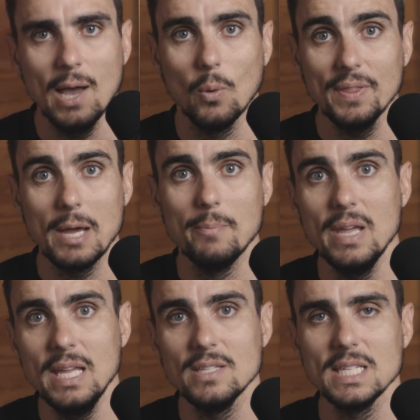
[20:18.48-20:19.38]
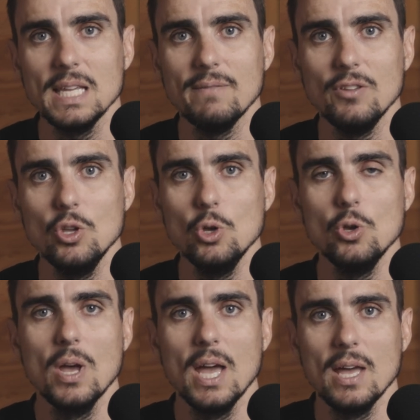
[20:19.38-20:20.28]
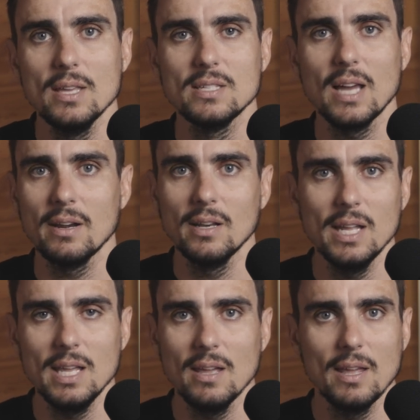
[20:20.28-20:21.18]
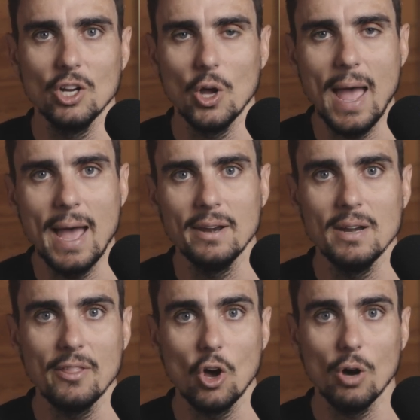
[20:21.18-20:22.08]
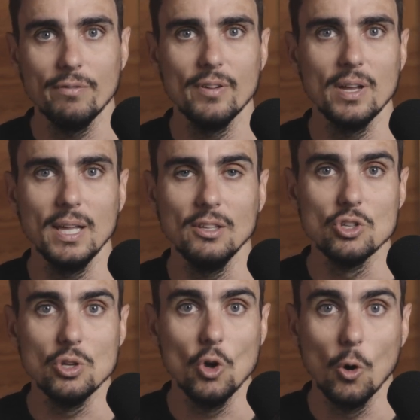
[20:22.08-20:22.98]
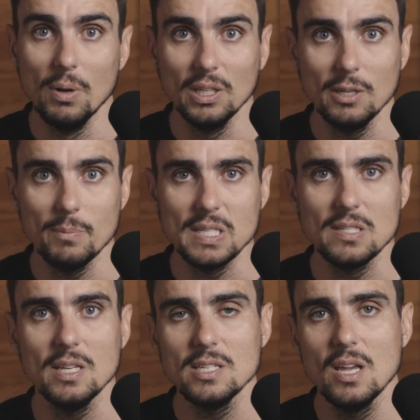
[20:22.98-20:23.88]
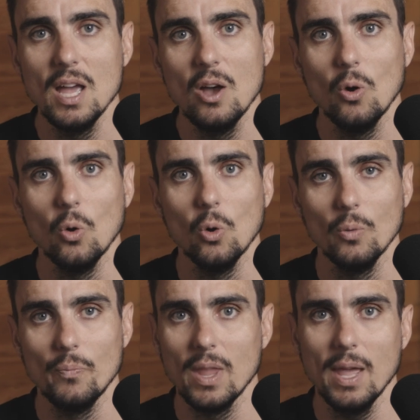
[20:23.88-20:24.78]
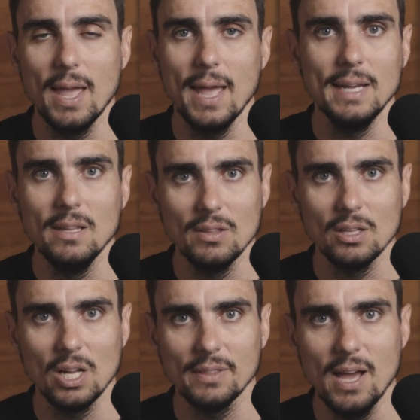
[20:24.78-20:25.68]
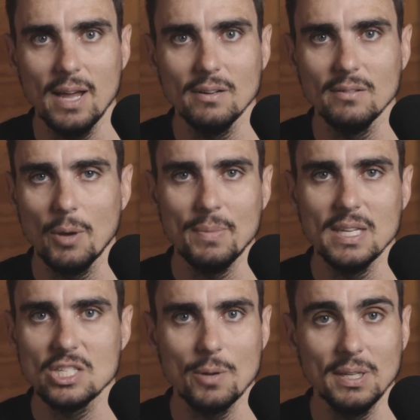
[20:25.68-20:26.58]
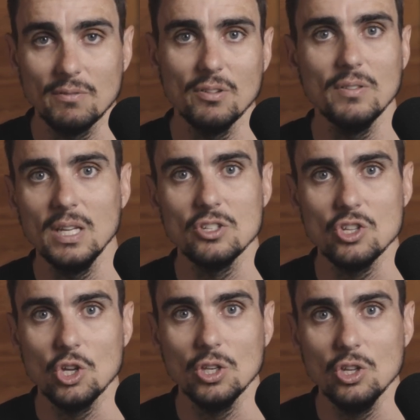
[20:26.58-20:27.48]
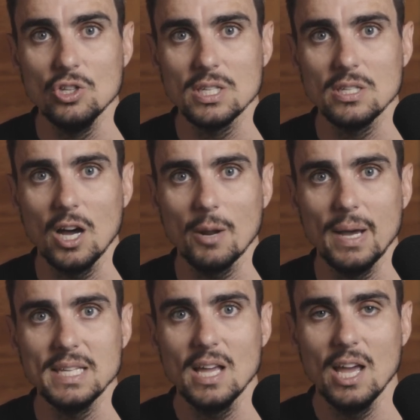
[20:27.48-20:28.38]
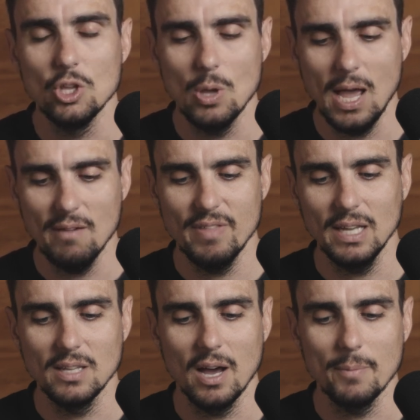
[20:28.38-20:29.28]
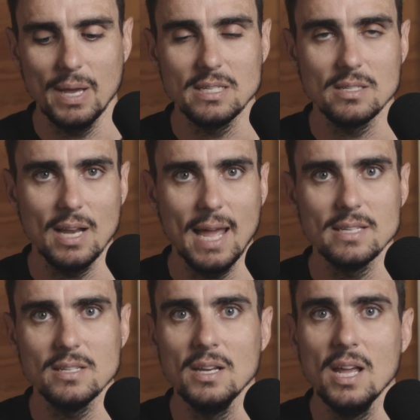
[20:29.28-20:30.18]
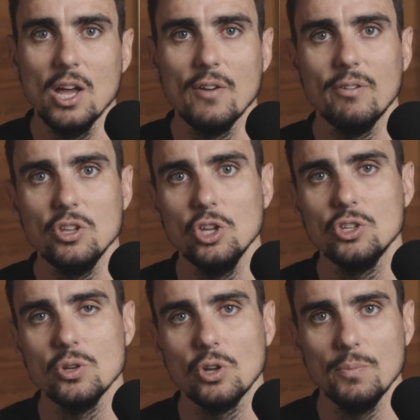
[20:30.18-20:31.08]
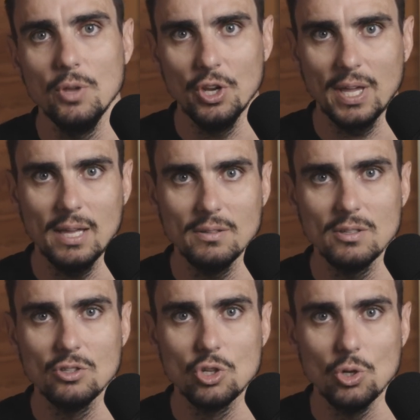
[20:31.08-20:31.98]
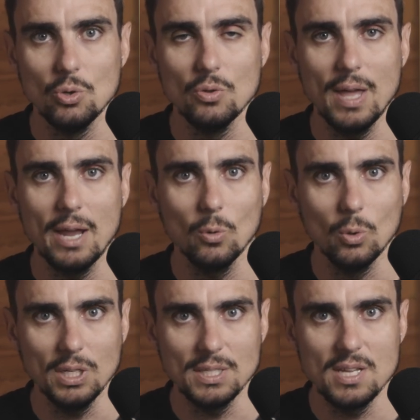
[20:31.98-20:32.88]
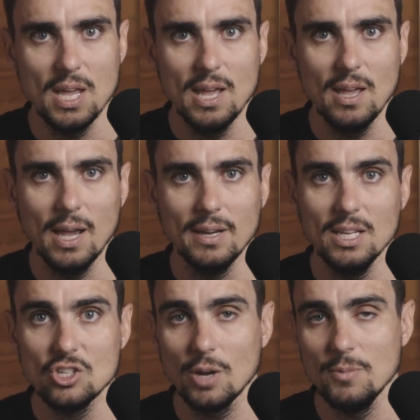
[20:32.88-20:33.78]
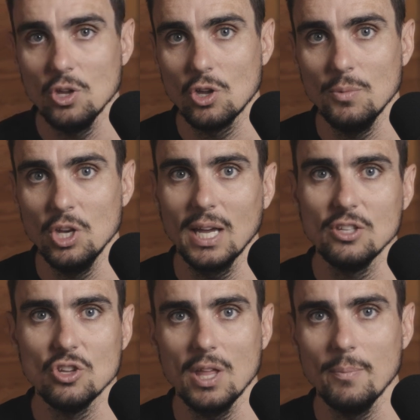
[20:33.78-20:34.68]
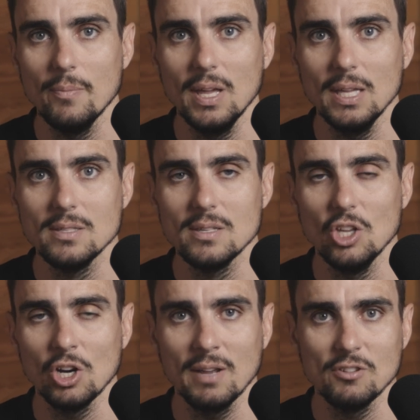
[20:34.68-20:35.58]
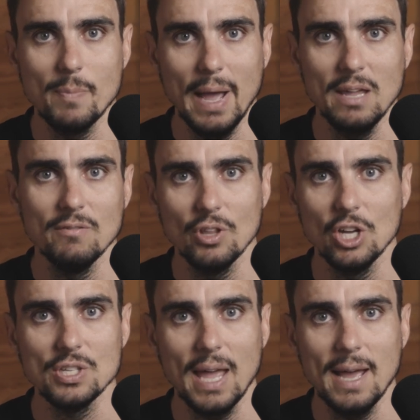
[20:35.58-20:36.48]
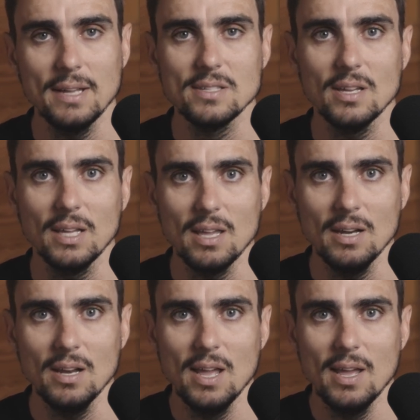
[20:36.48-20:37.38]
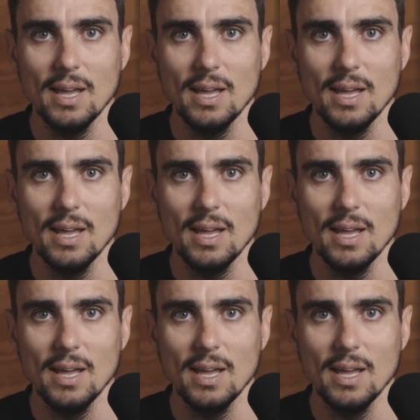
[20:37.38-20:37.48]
And what that means is if you suddenly, add another offer into your building business or anything like that, I mean, there's so many different things you can use this database. You have that database as an asset for you to communicate to that audience. And each time you communicate to them, you don't have to pay for those ads again.